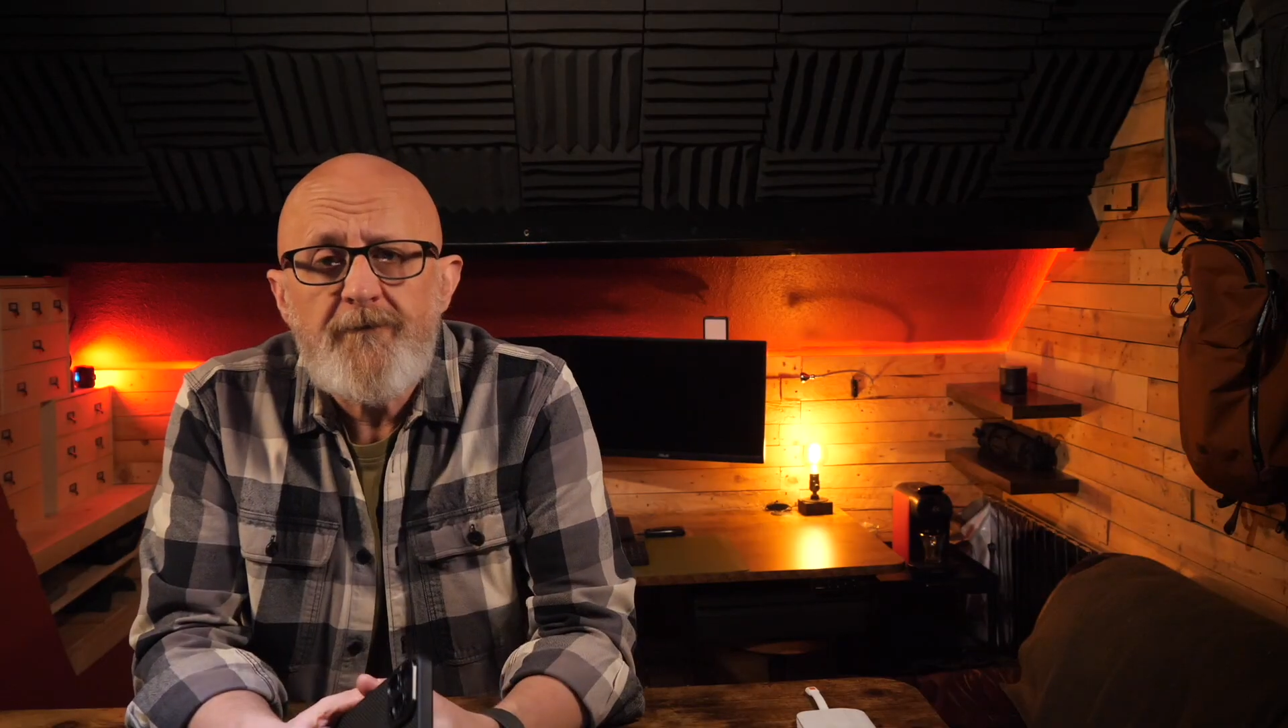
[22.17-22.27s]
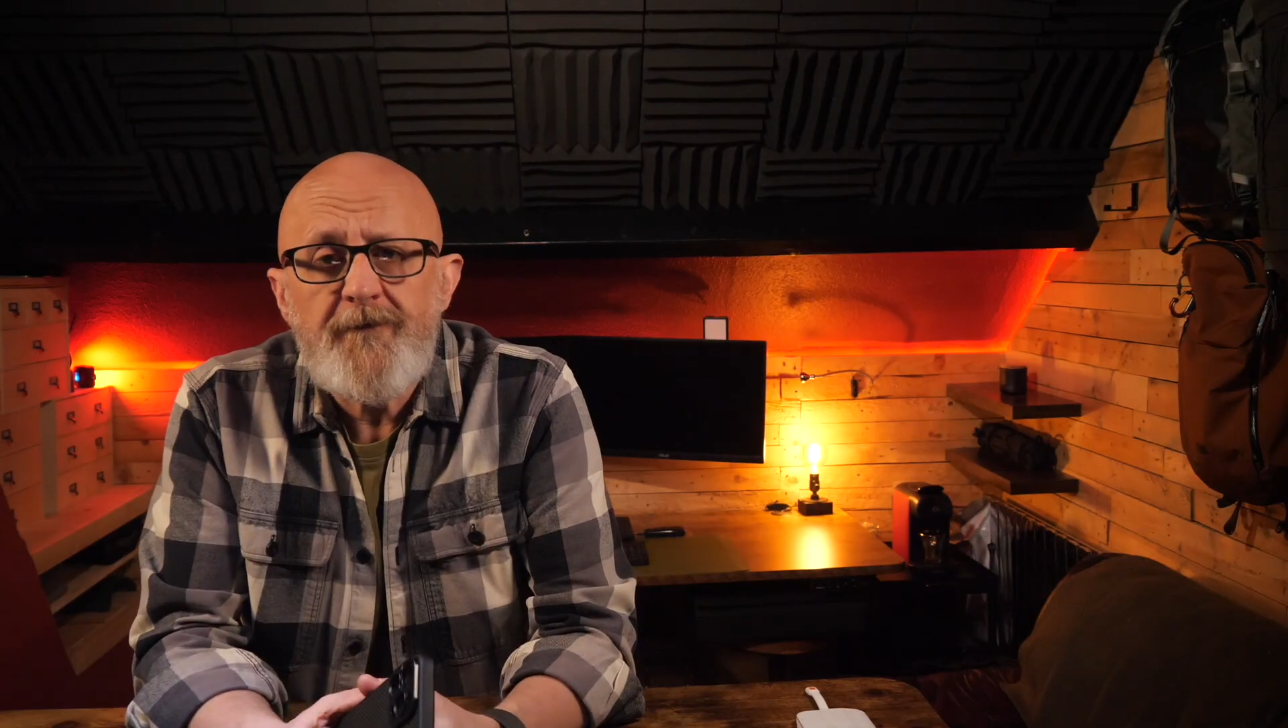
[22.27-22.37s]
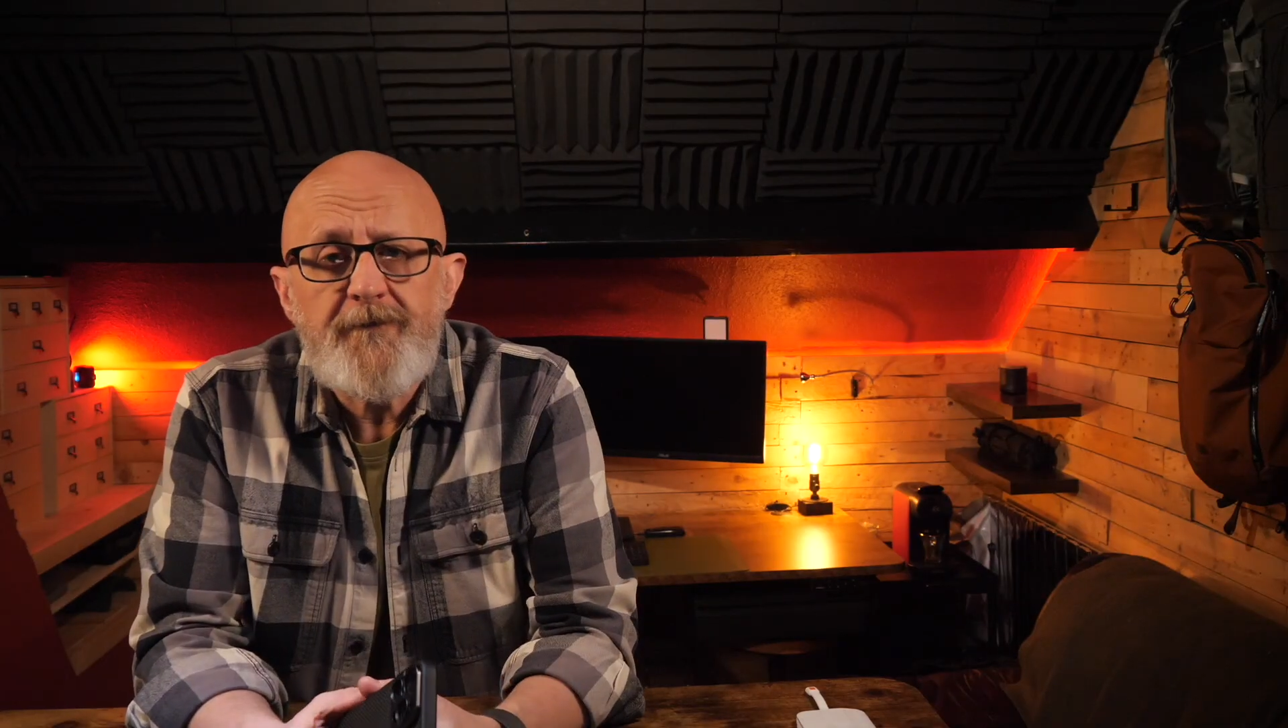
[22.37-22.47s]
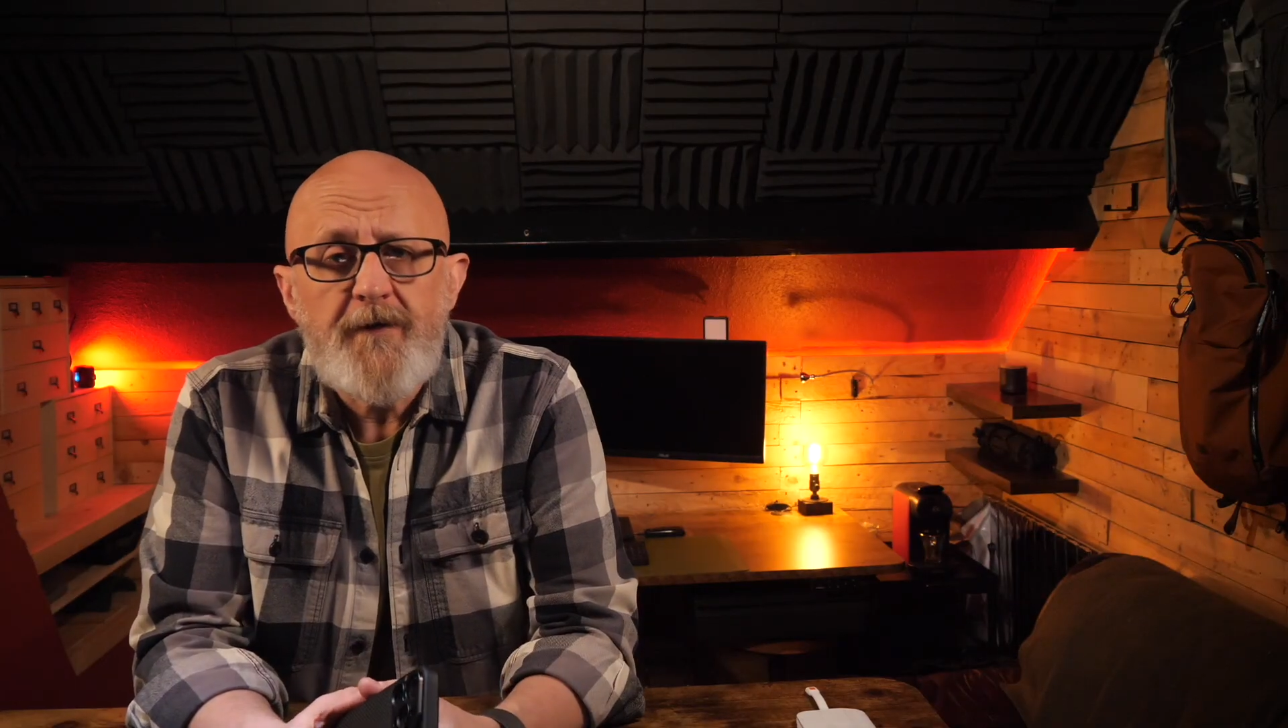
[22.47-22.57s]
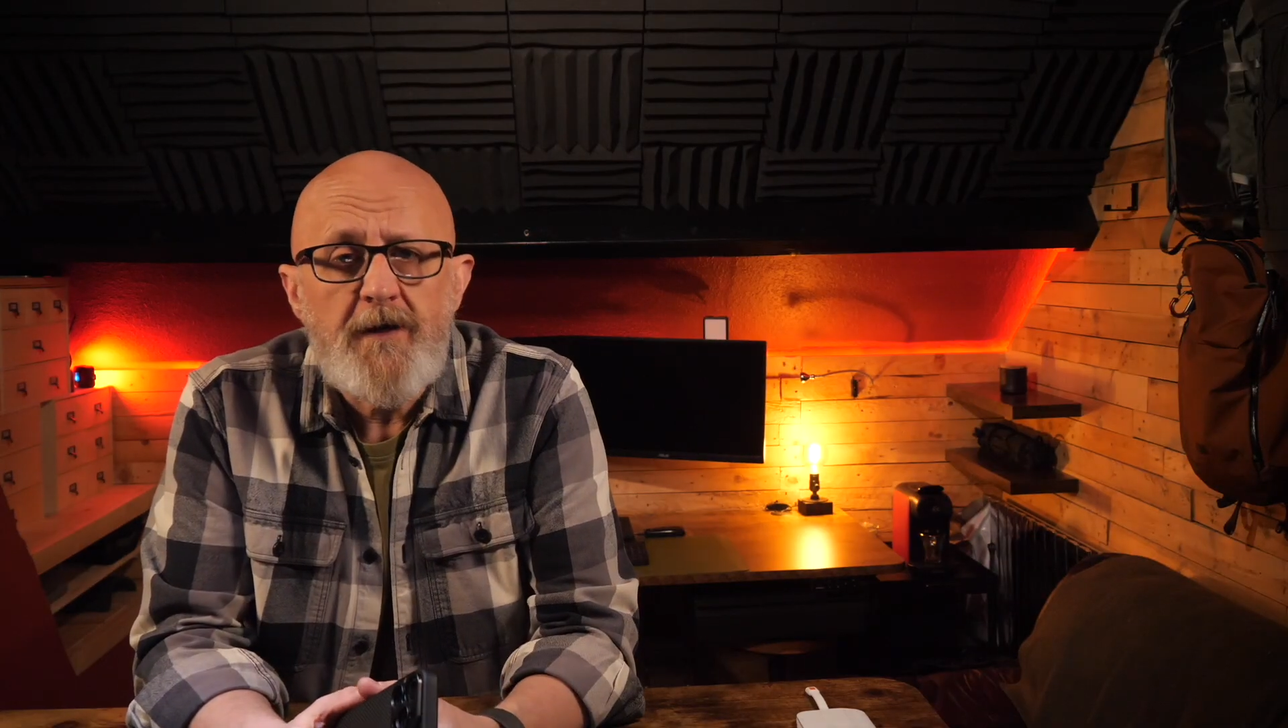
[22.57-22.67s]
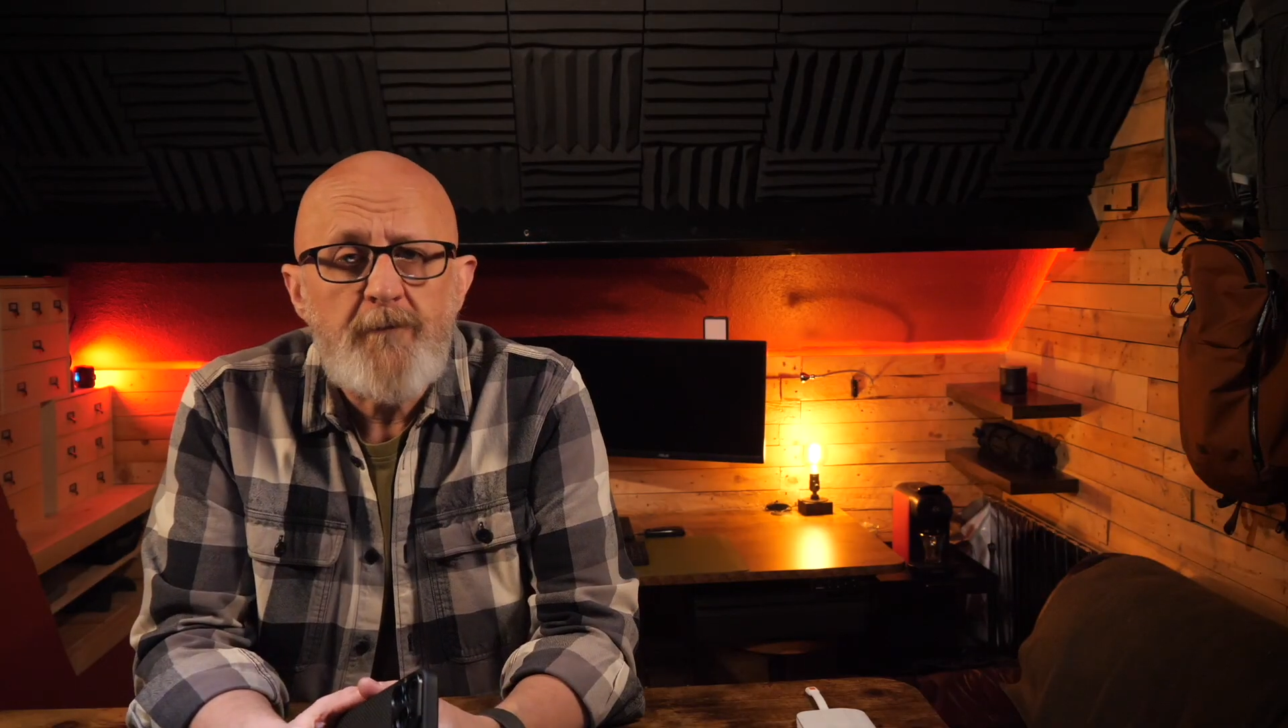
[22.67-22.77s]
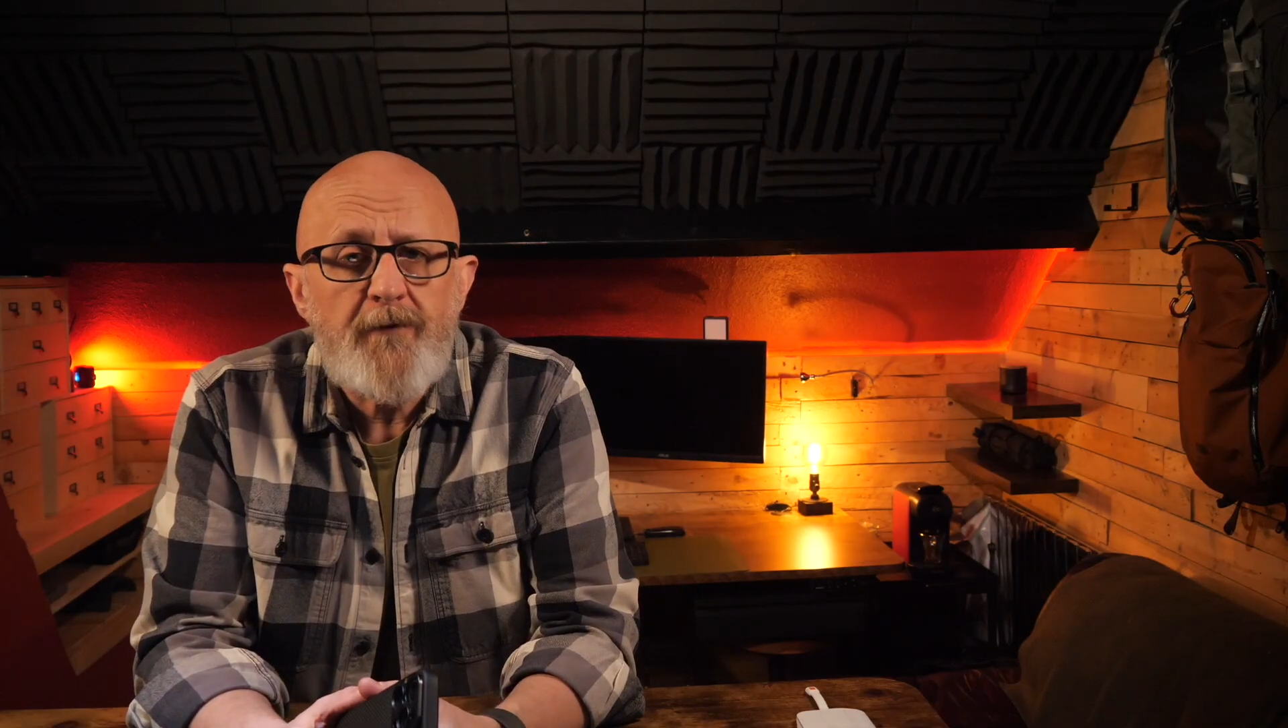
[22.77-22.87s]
15